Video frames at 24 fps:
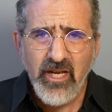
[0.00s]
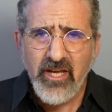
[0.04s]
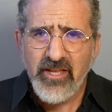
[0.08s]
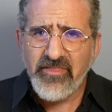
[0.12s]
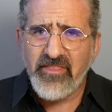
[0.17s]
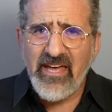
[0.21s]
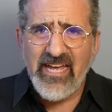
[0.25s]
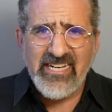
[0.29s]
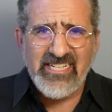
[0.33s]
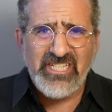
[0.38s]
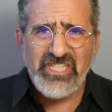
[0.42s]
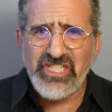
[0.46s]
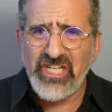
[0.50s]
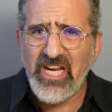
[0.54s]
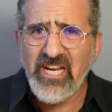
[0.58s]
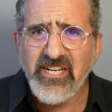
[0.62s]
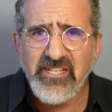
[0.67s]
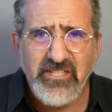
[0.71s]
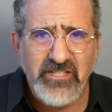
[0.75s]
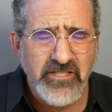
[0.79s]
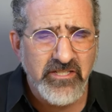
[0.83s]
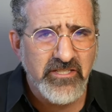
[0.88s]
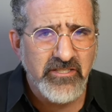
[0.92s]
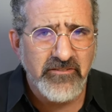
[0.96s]
that
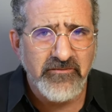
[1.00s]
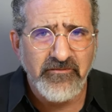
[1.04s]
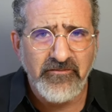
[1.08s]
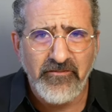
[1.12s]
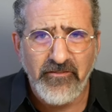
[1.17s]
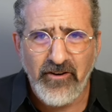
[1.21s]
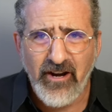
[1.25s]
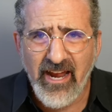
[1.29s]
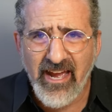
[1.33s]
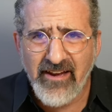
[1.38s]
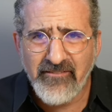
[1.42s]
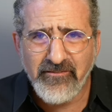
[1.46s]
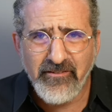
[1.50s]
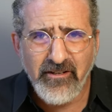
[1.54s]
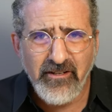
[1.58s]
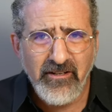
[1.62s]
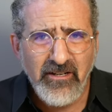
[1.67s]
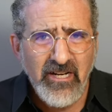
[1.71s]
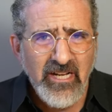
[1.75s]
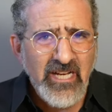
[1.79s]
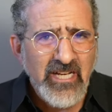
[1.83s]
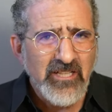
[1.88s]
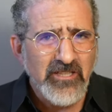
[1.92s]
changes them forever,